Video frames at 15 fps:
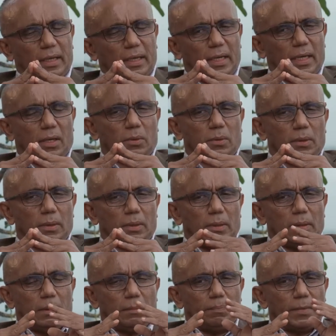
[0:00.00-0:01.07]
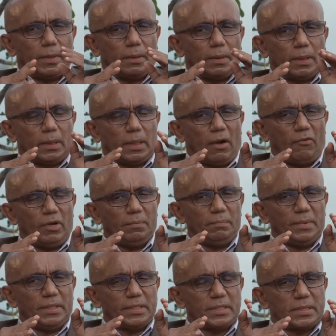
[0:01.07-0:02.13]
Now,
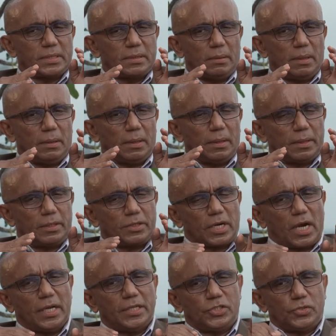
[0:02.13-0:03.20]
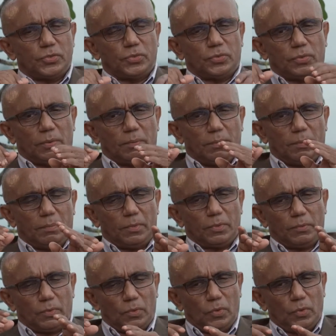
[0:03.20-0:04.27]
governments try to
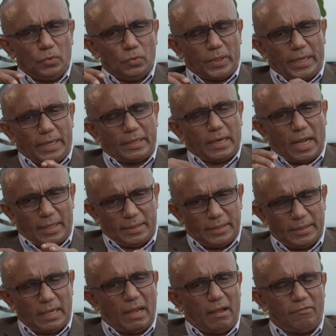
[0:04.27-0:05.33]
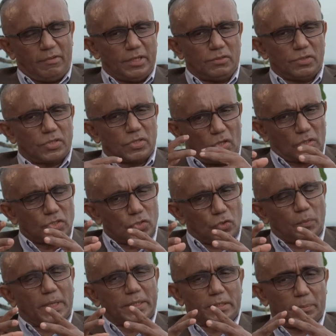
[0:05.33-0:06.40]
look at other avenues, not
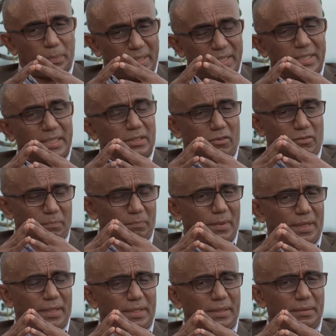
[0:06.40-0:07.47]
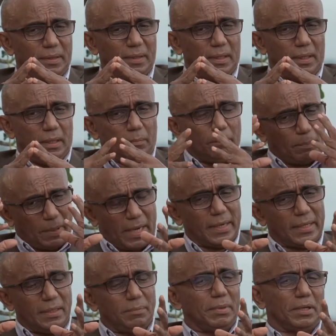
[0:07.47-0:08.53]
so much the printing of money,
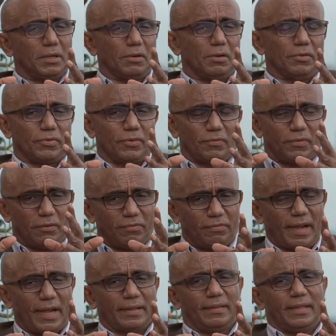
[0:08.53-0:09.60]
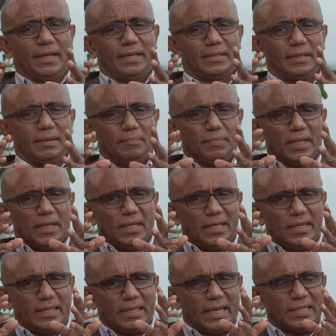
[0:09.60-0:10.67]
partly because of the fact that
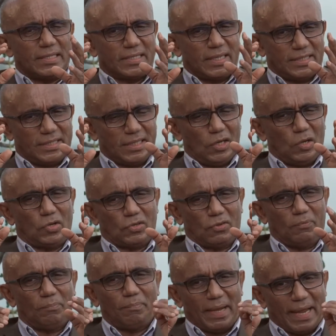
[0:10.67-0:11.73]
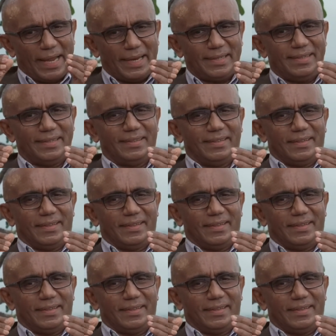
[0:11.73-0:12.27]
it has such a lot of bad